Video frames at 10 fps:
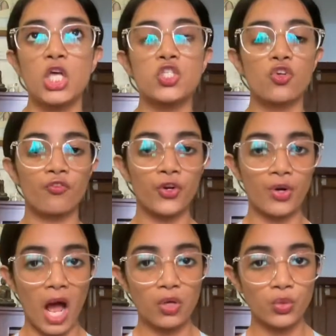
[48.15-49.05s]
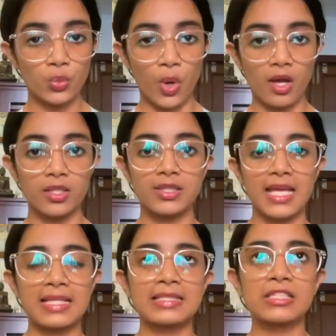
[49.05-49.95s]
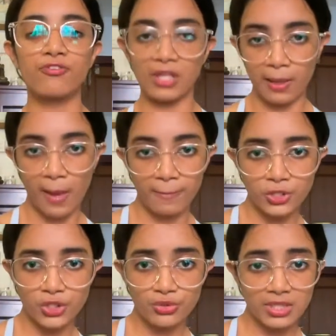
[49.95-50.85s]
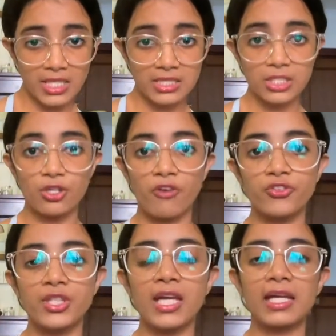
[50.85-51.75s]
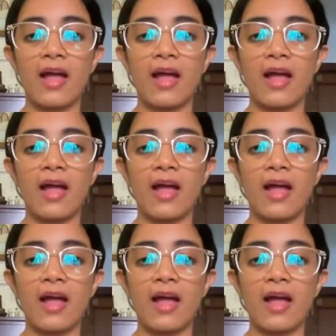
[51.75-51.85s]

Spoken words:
So for round one, there's the flame aptitude test that you have to take,